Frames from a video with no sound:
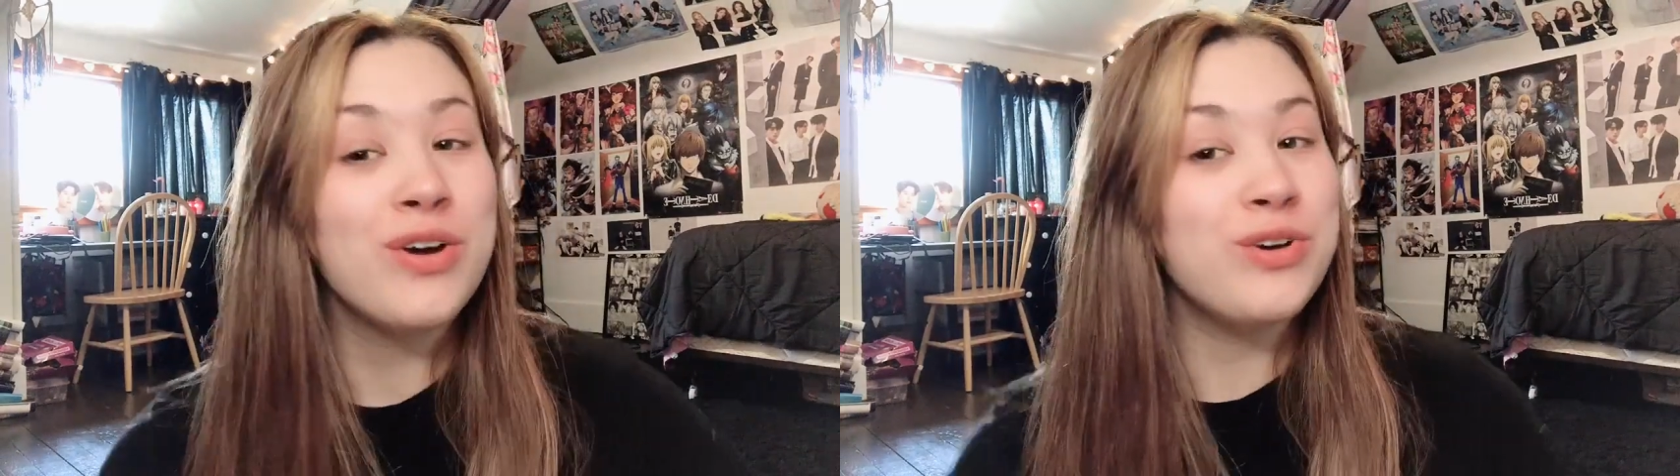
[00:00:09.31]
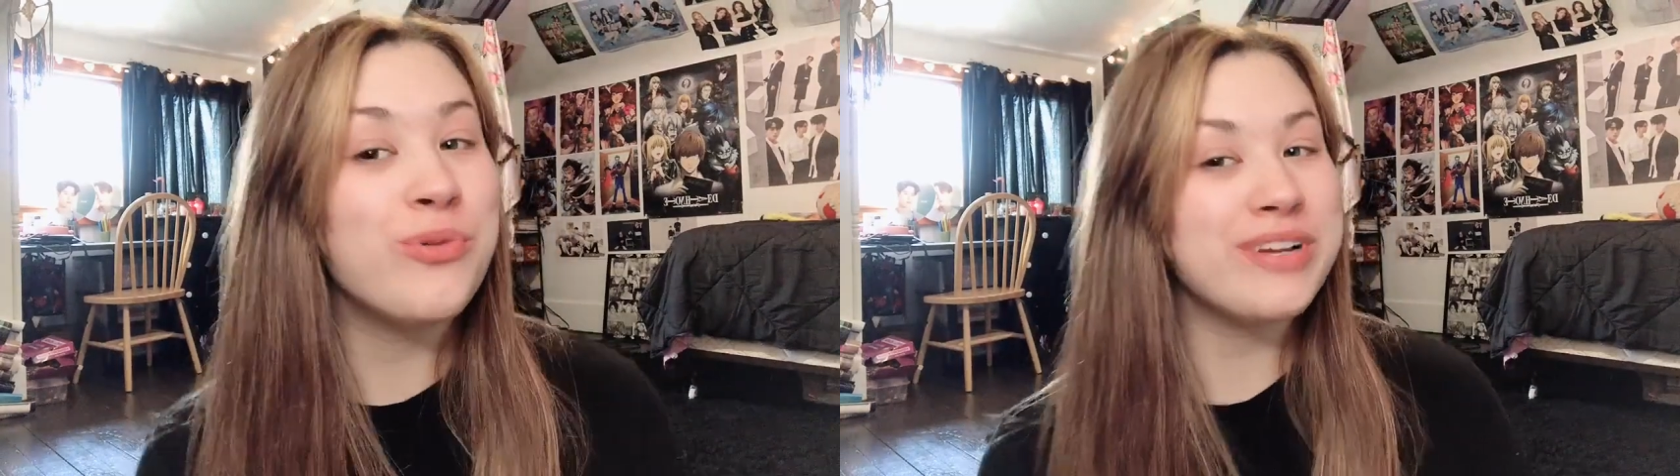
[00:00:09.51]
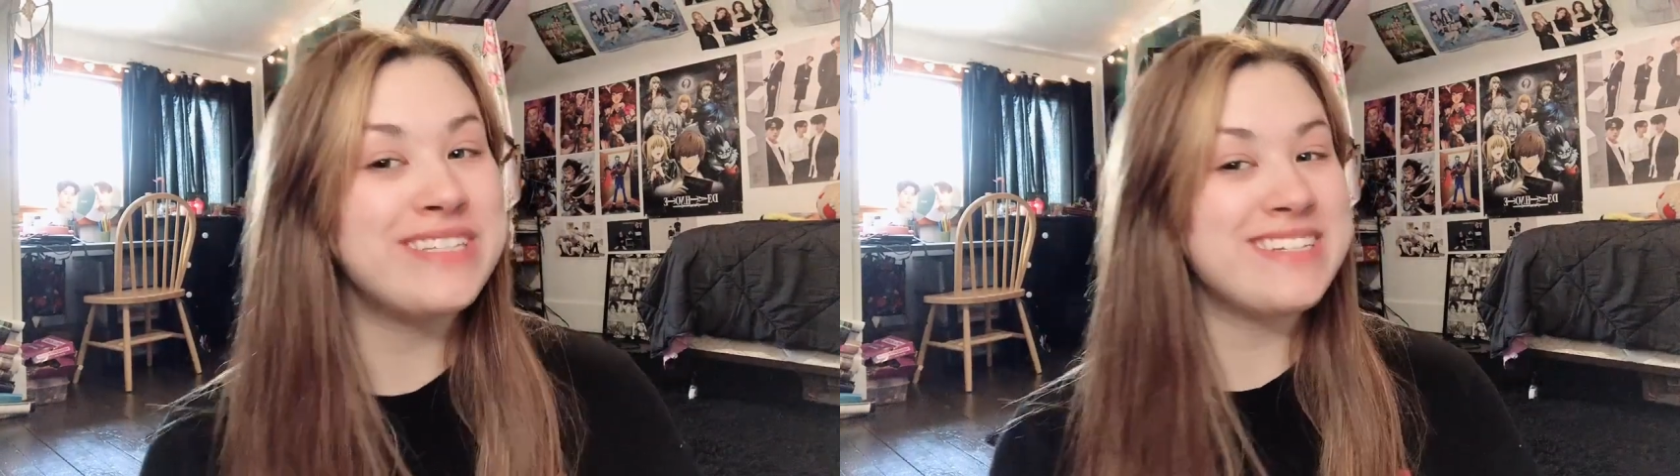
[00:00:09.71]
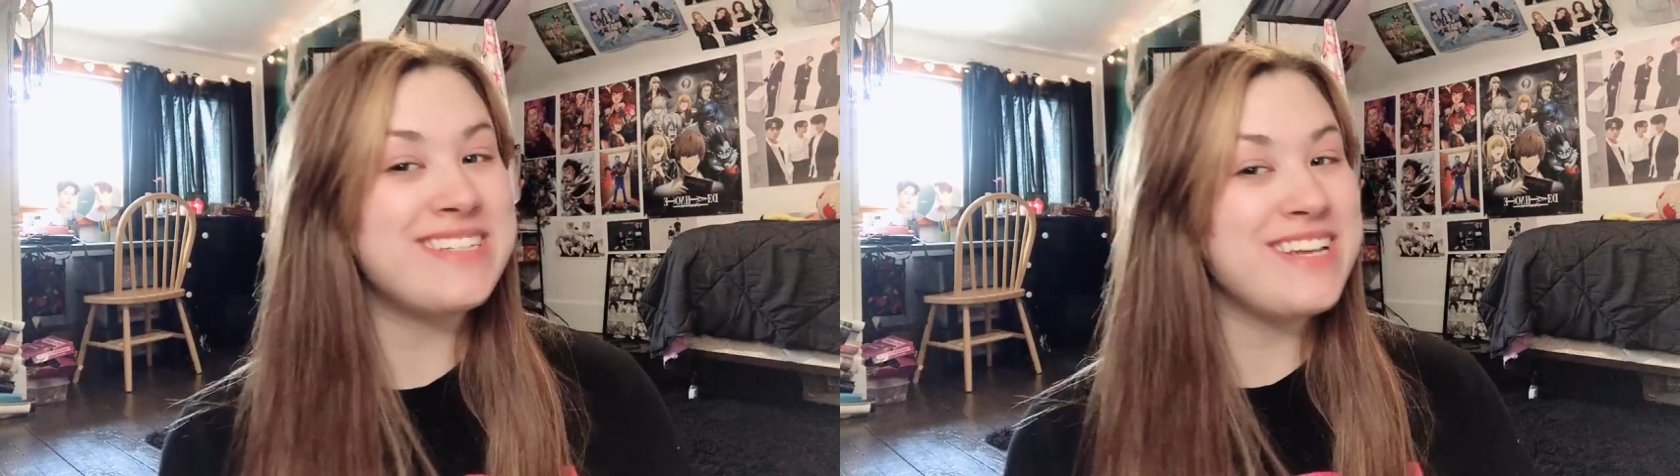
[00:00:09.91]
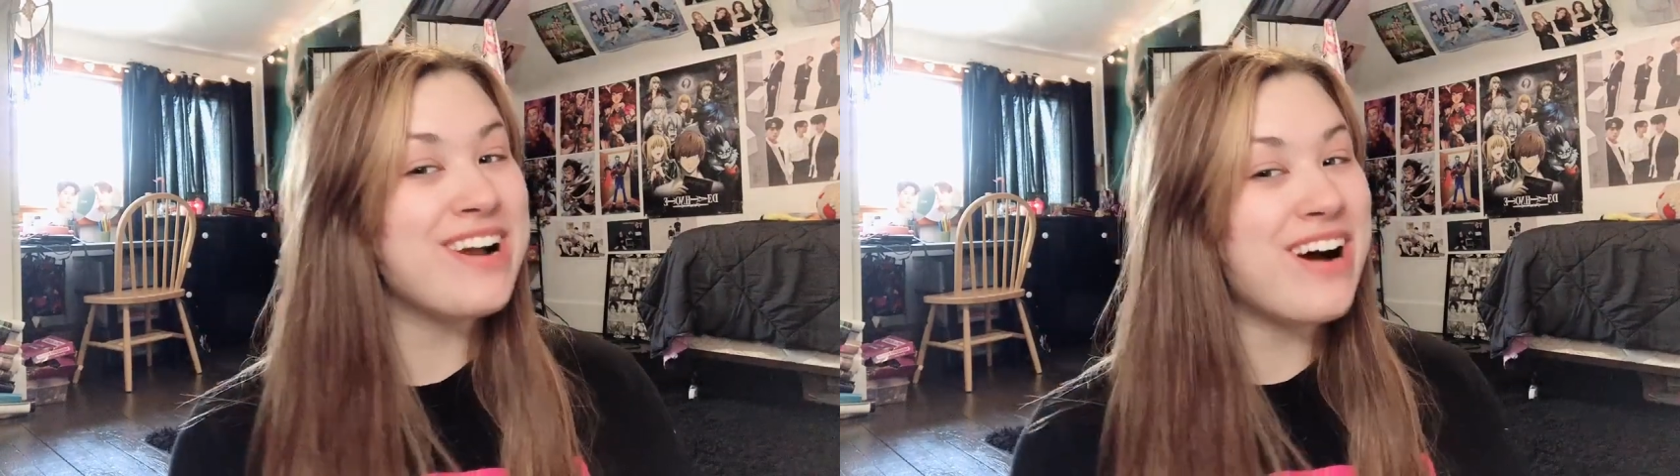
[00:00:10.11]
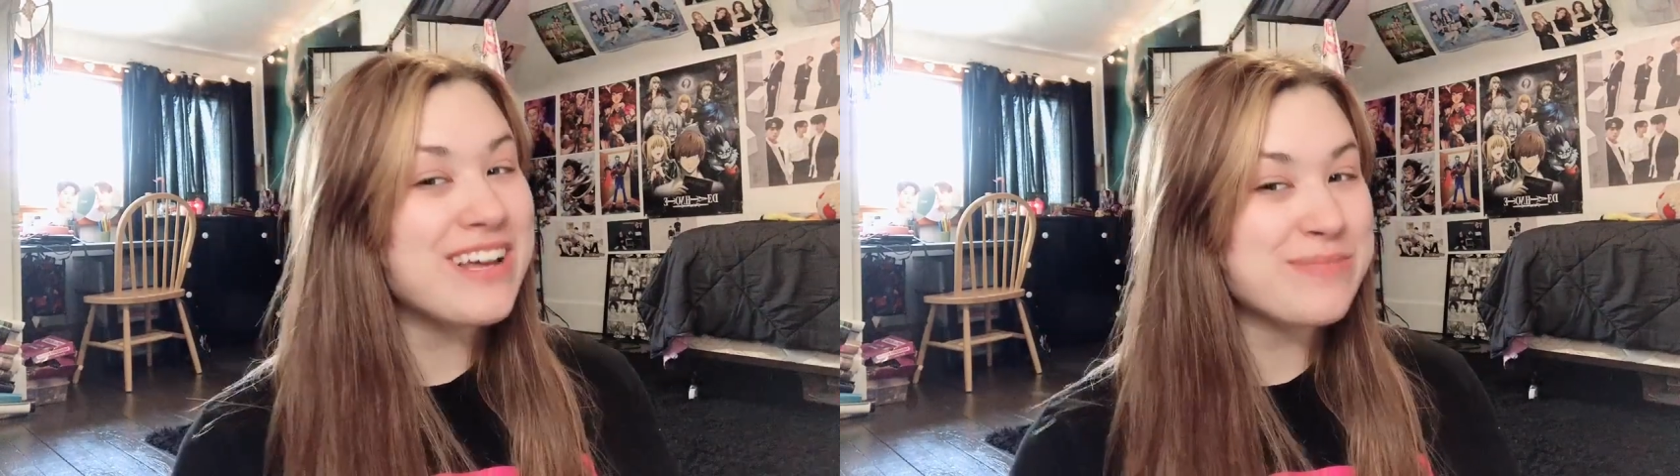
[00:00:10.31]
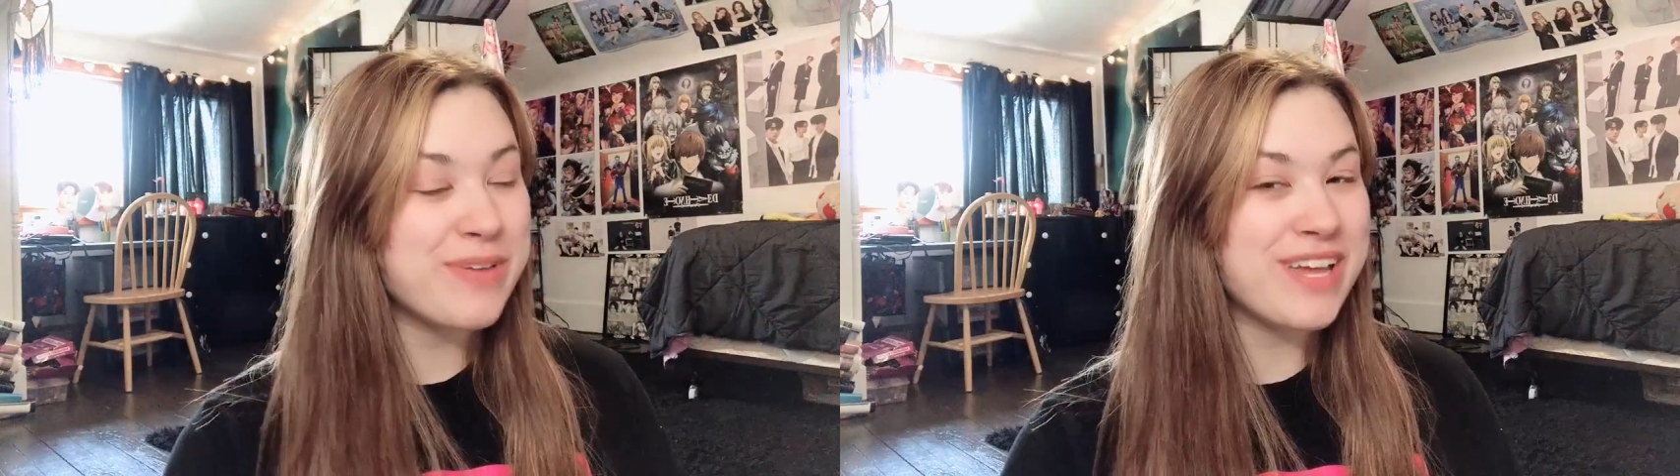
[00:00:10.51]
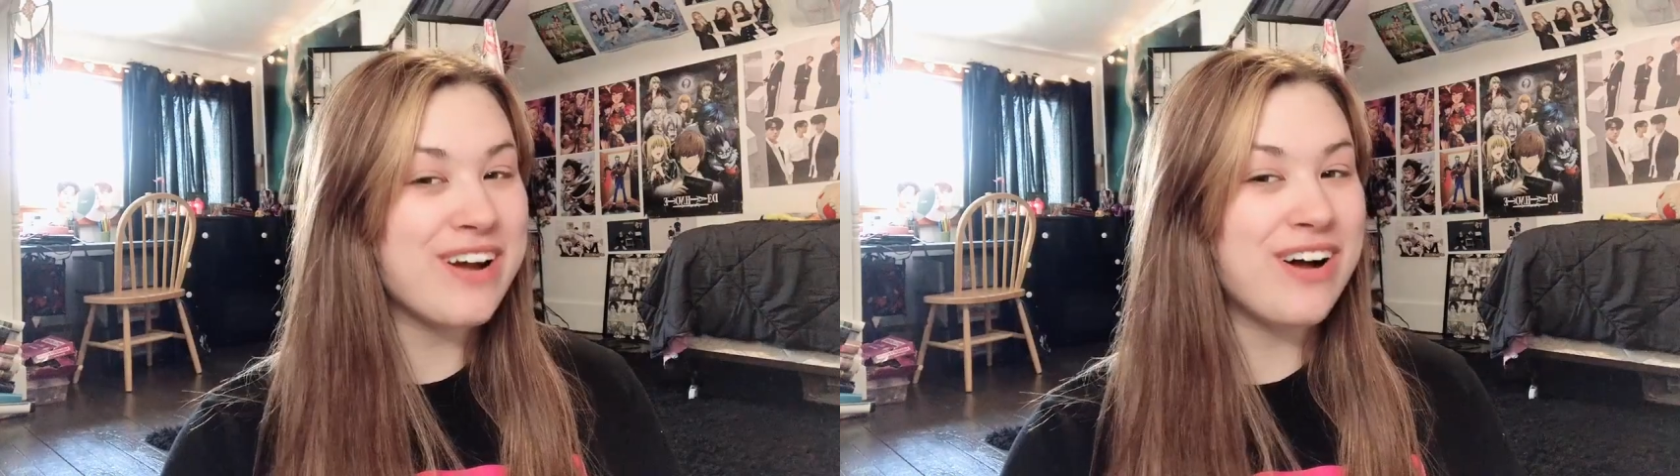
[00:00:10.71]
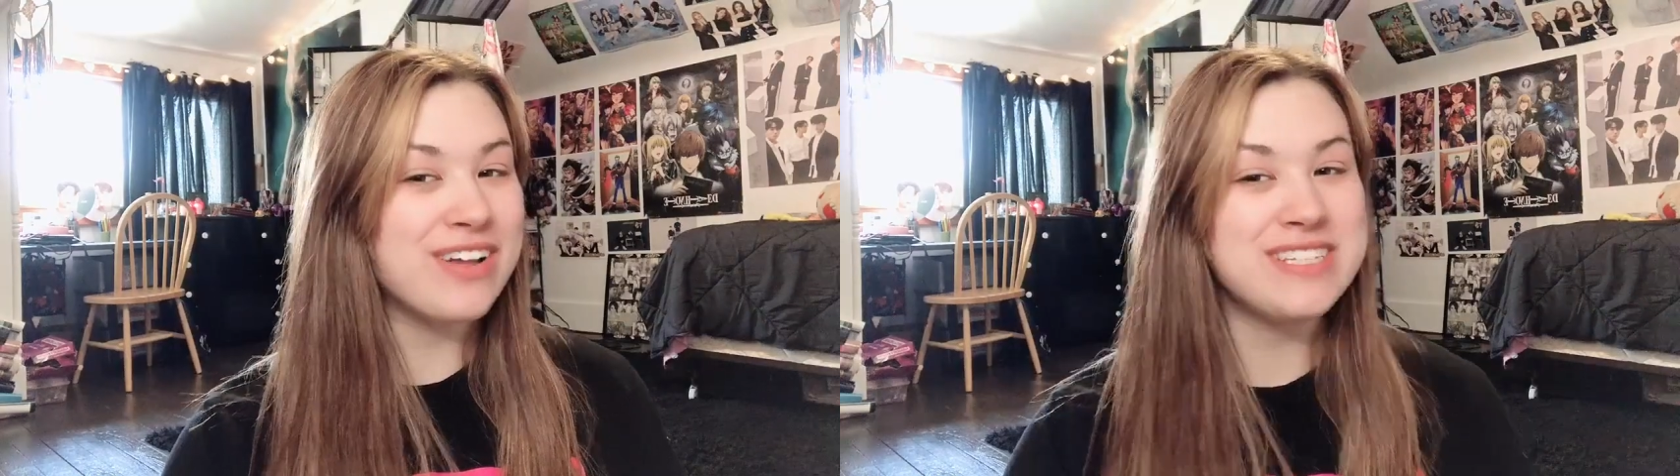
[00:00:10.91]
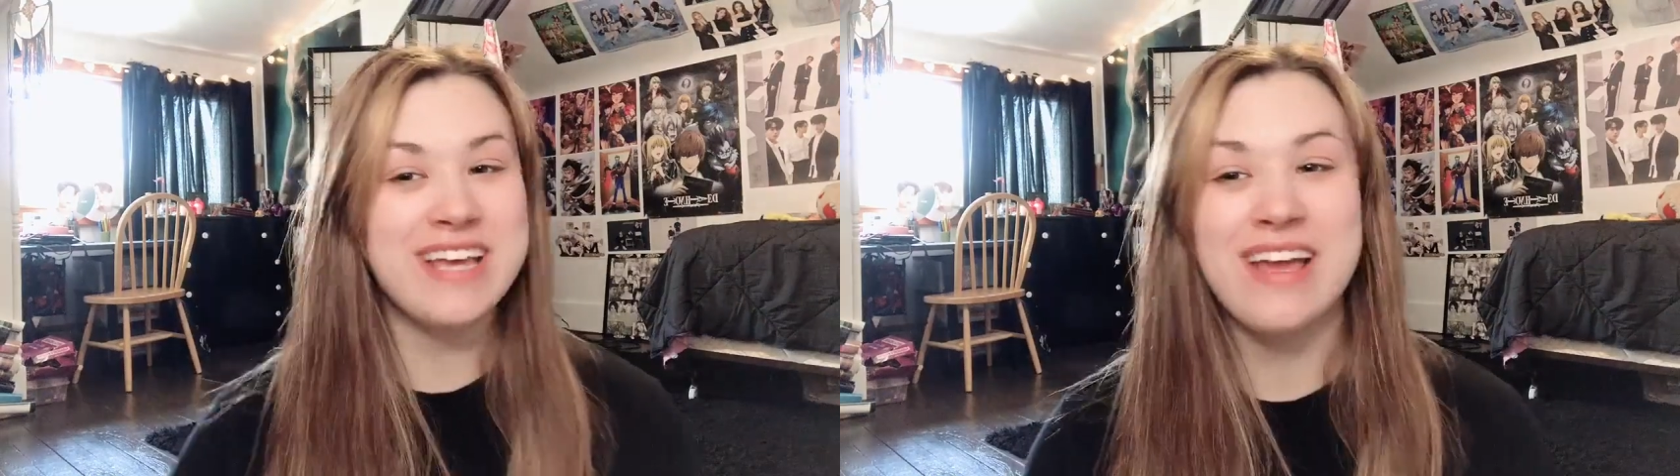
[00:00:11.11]
who wants to see cosplay
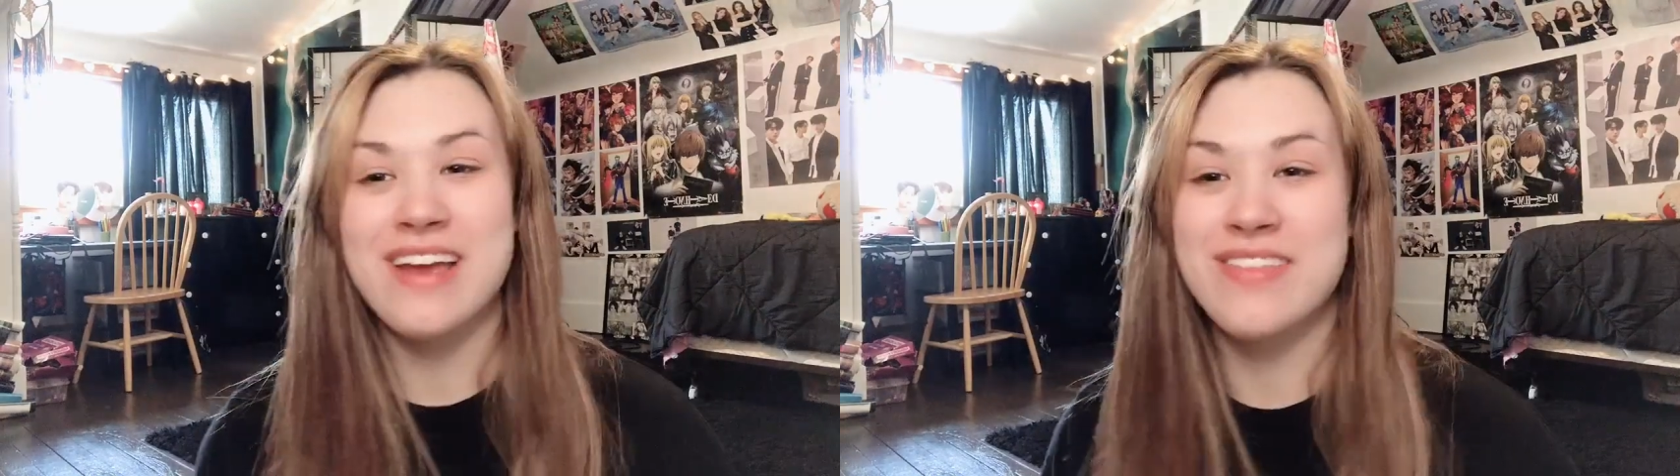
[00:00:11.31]
content?